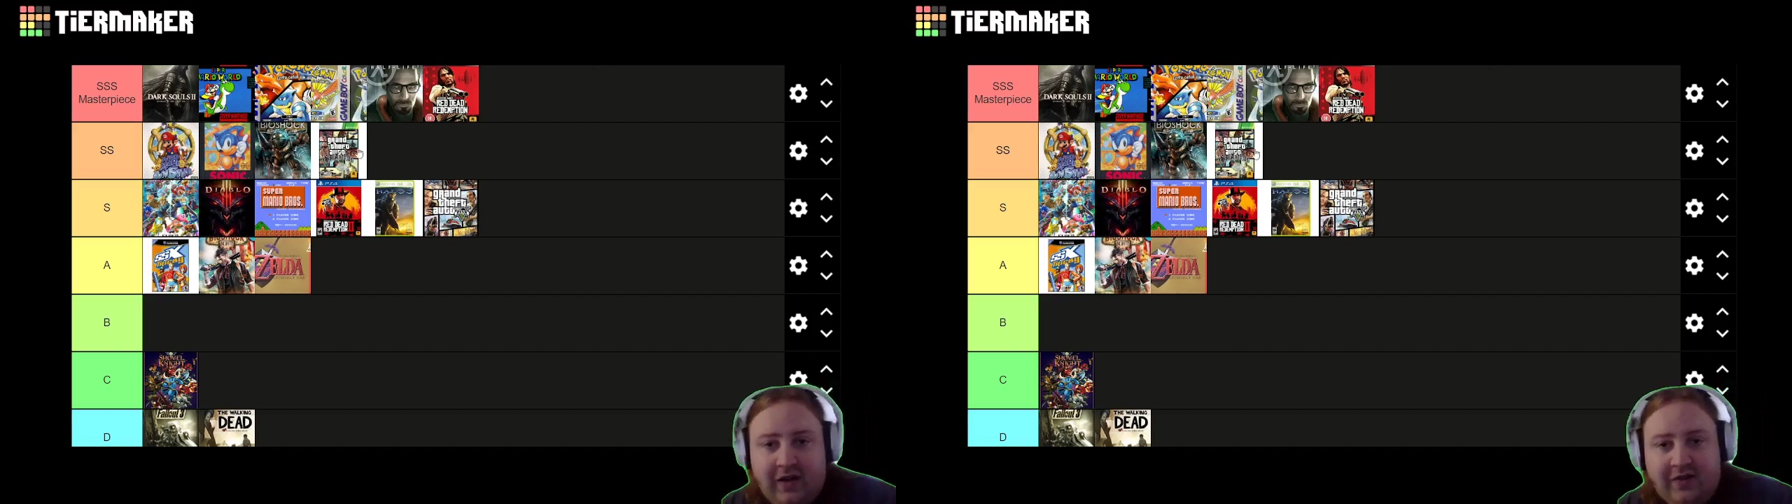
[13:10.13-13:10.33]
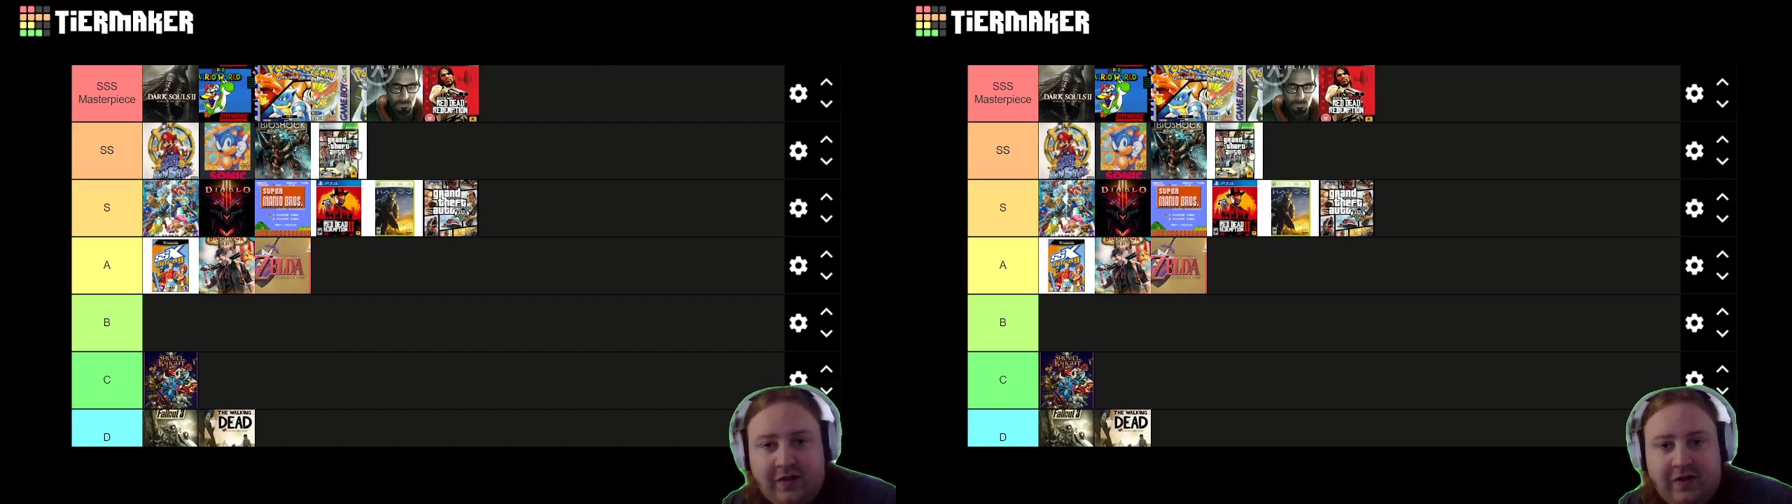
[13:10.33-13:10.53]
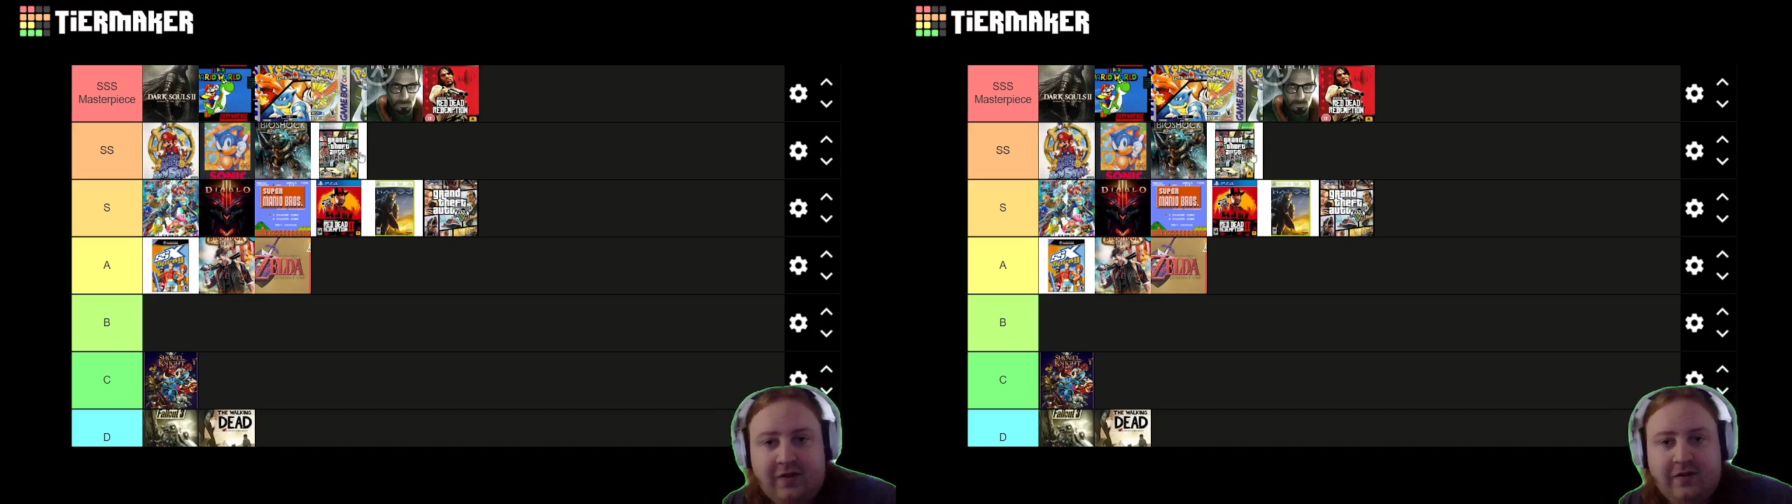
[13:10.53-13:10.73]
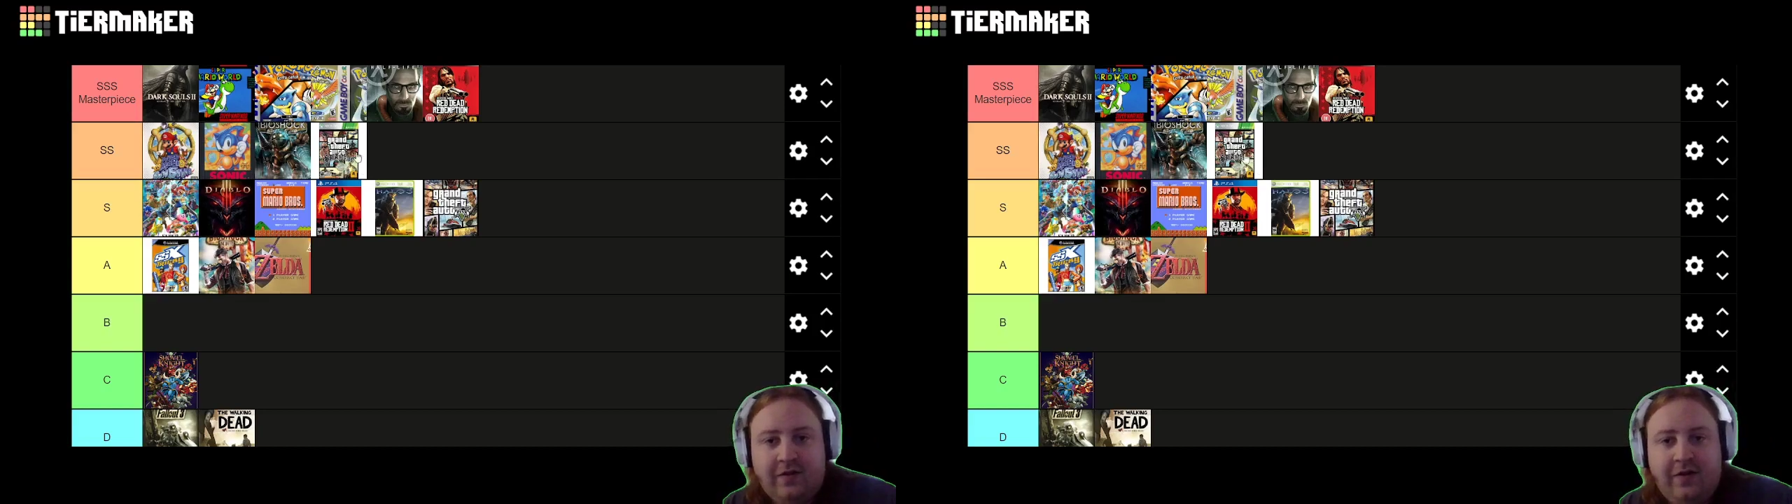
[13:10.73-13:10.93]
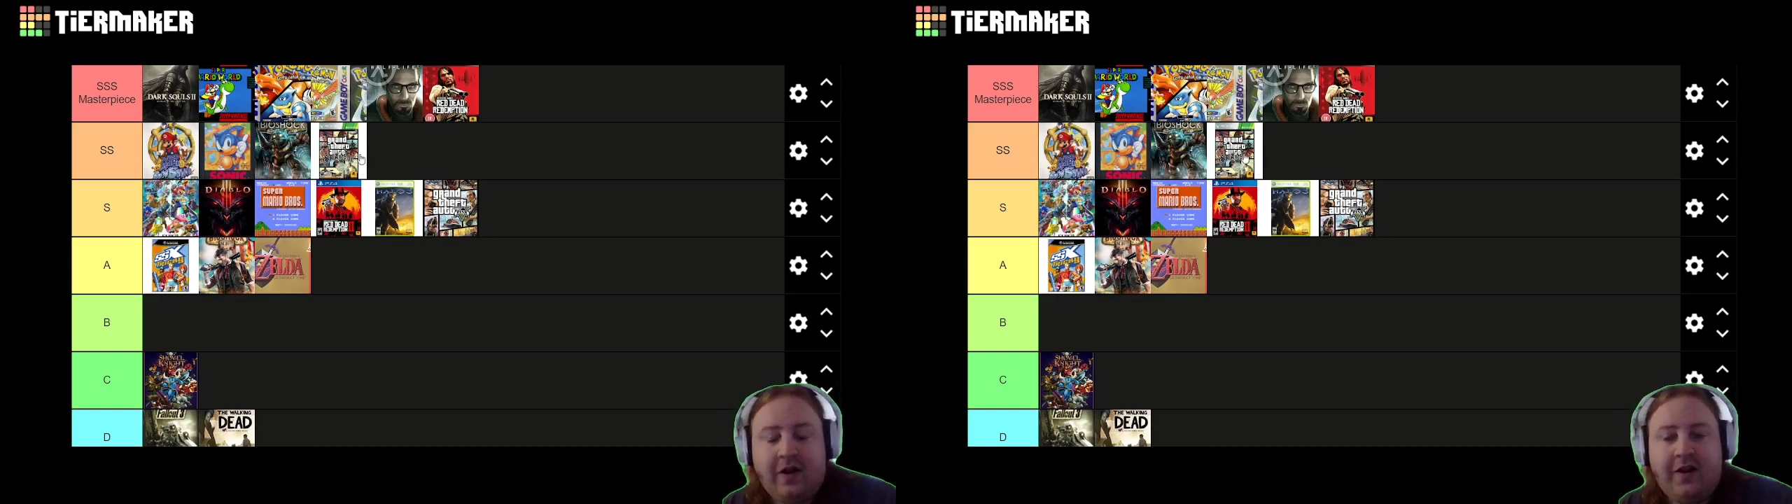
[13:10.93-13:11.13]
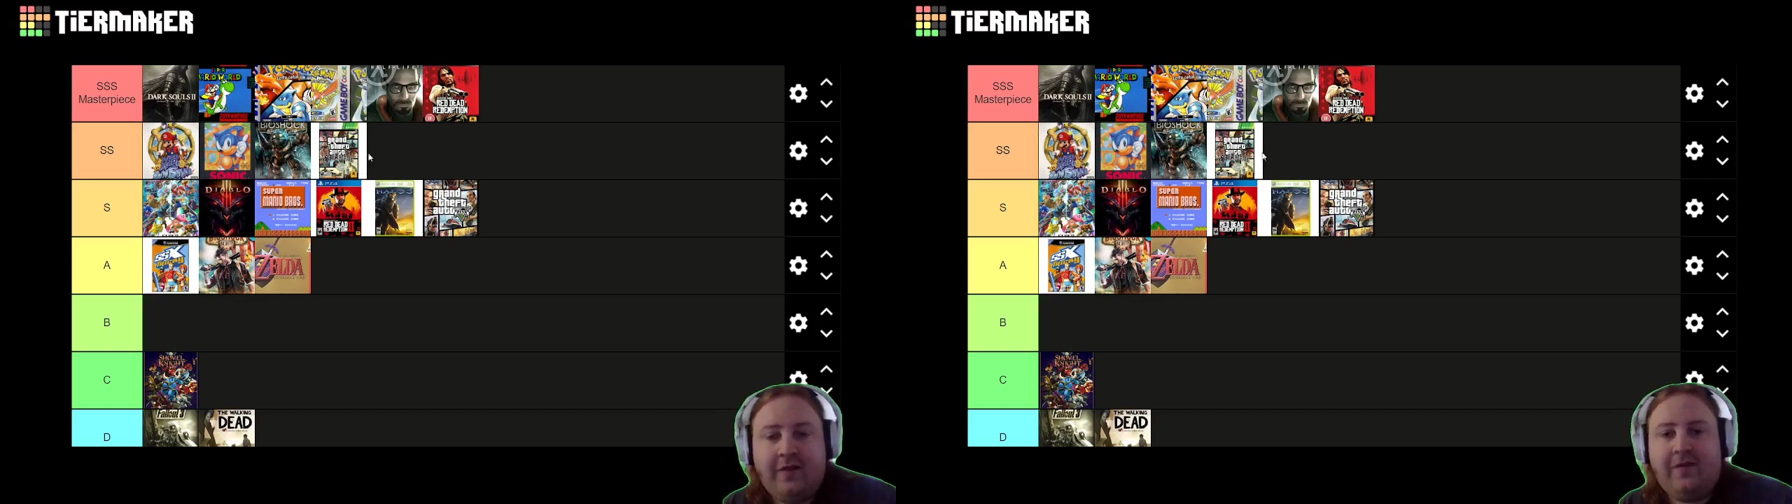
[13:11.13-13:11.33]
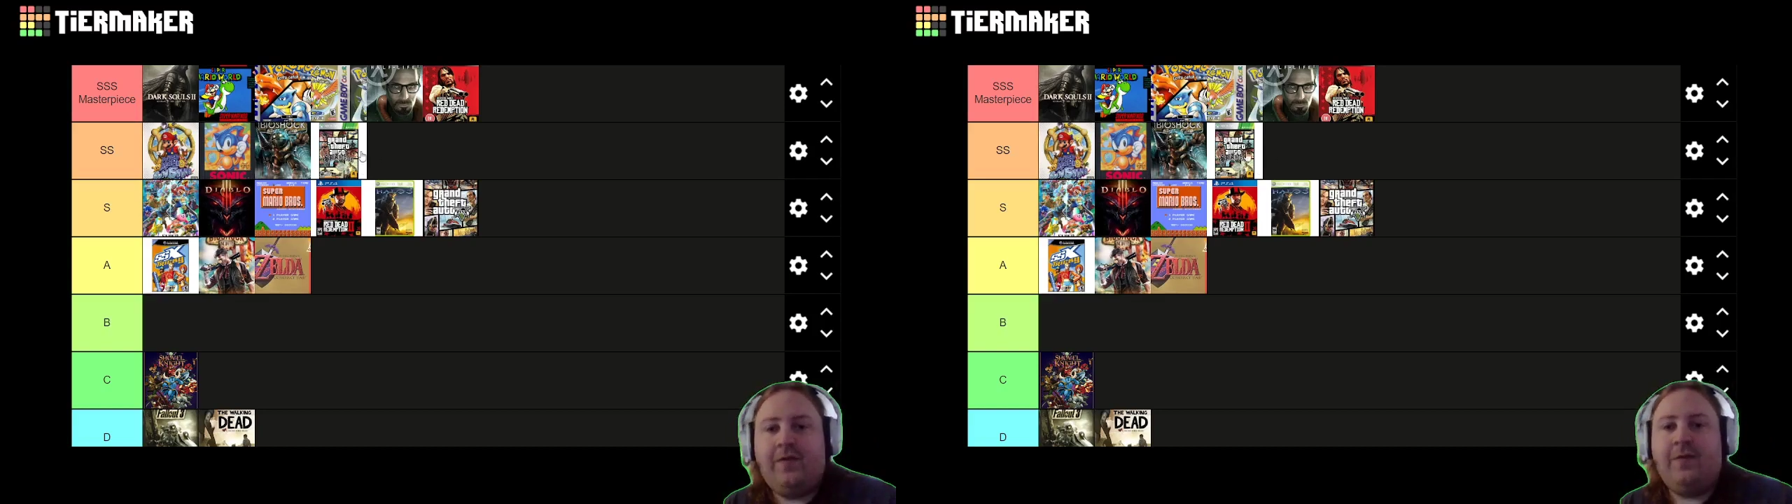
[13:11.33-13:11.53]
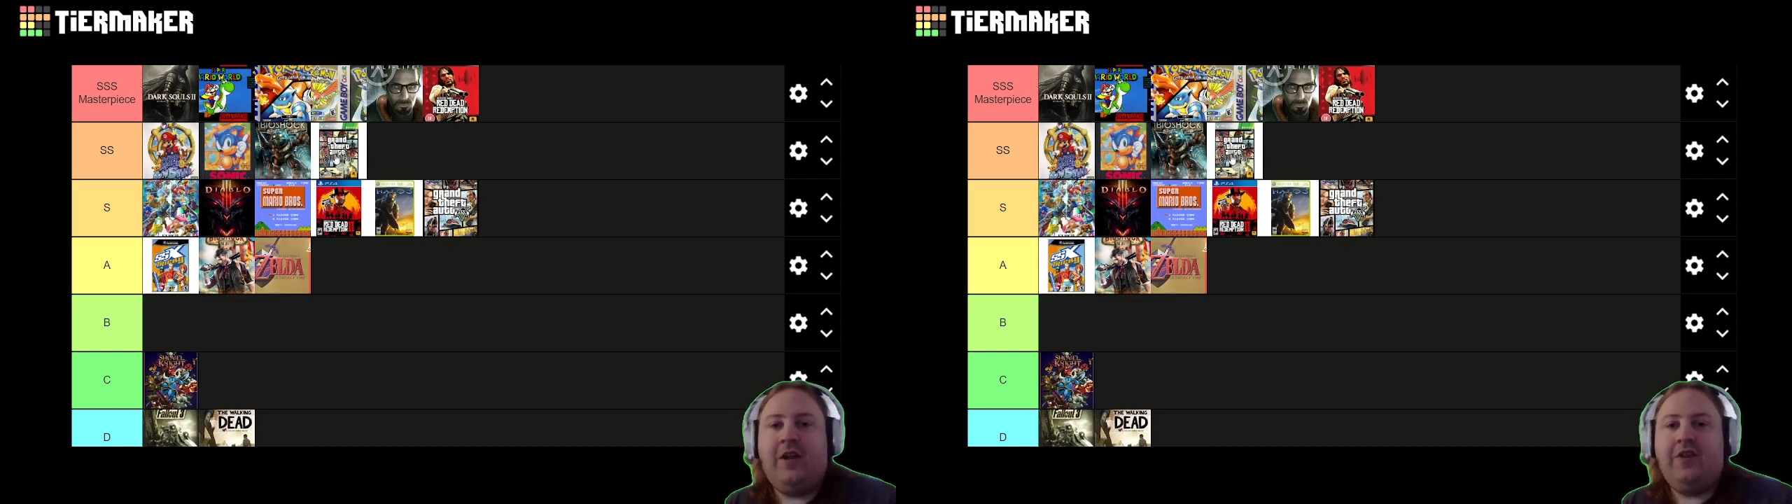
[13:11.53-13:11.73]
a little nugget of
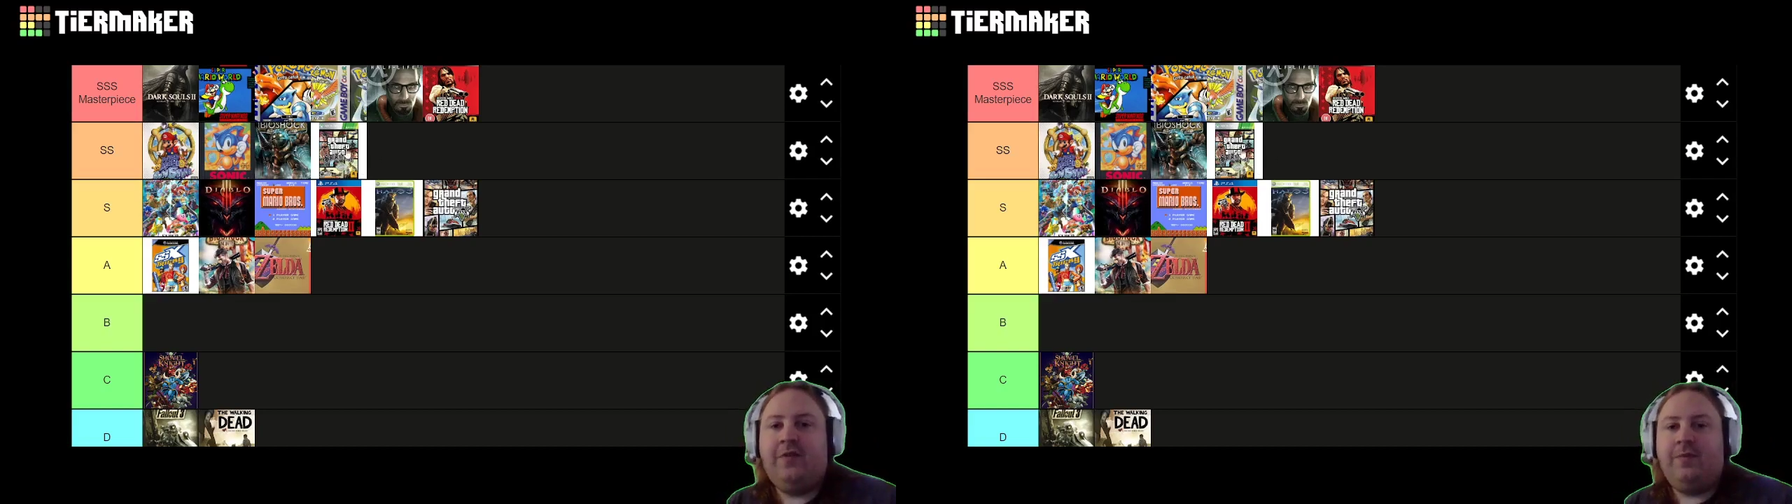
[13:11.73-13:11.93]
information